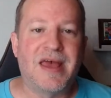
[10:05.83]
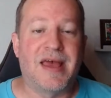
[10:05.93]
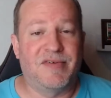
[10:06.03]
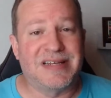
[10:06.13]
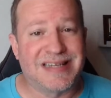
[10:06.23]

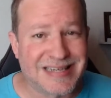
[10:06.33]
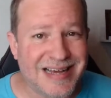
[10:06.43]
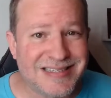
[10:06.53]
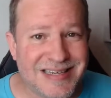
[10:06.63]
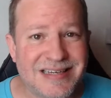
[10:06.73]
If he
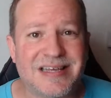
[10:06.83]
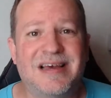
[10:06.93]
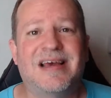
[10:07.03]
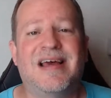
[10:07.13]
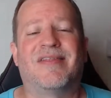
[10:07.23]
doesn't,
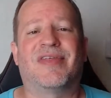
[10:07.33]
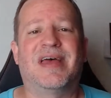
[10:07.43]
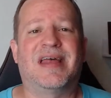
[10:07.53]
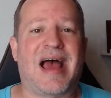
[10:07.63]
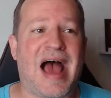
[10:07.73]

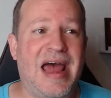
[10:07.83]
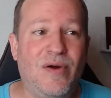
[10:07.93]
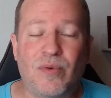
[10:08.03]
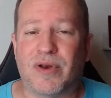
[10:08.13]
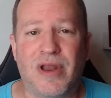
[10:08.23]
then I
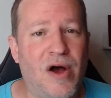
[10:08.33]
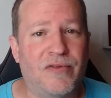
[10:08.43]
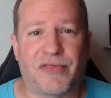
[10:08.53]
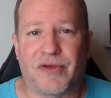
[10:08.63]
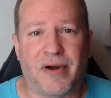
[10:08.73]
don't know
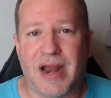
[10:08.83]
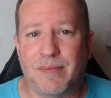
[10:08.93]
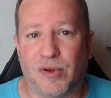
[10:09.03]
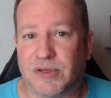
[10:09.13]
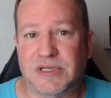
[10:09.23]
that they're
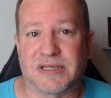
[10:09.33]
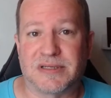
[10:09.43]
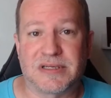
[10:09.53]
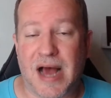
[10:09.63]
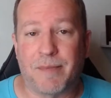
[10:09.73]
able to
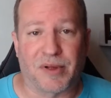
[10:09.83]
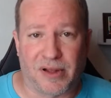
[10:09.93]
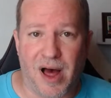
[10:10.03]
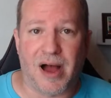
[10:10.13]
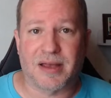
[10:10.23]
stop the
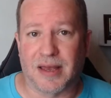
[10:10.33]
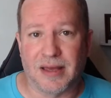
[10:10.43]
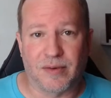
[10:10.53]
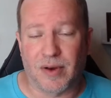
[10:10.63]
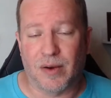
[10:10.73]
clock
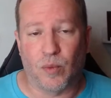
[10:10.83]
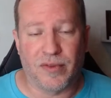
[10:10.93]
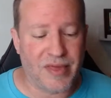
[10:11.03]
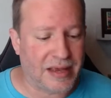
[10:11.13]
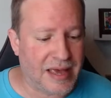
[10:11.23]
and
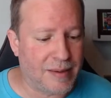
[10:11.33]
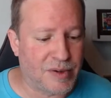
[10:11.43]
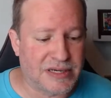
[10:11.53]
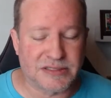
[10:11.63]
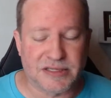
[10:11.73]
win that game,
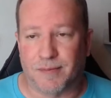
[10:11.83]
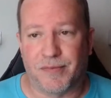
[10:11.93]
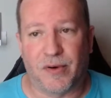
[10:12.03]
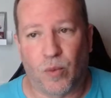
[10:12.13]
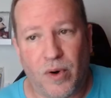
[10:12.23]
because
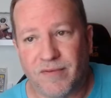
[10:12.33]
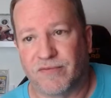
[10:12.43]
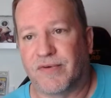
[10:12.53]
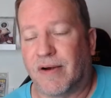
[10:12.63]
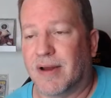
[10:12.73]
there weren't
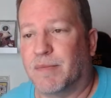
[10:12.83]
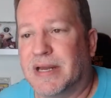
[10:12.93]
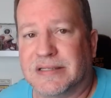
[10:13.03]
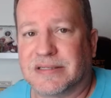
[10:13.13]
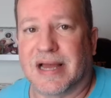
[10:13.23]
very
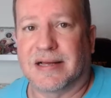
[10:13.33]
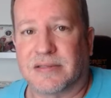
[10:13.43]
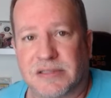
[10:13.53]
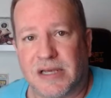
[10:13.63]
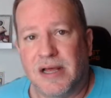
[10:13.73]
many
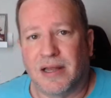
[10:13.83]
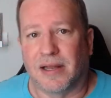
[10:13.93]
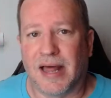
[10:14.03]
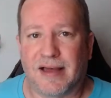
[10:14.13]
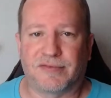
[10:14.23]
seconds
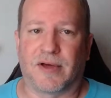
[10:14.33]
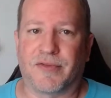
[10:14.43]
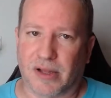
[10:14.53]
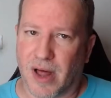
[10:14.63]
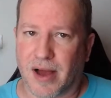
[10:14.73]
left on
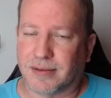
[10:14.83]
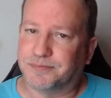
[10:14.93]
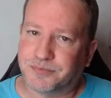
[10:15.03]
the clock.